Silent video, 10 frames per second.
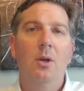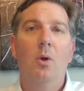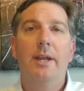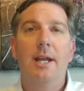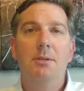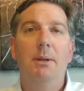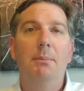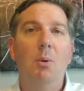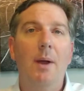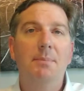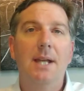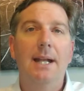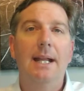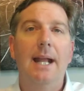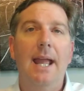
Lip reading: or catch me on my website at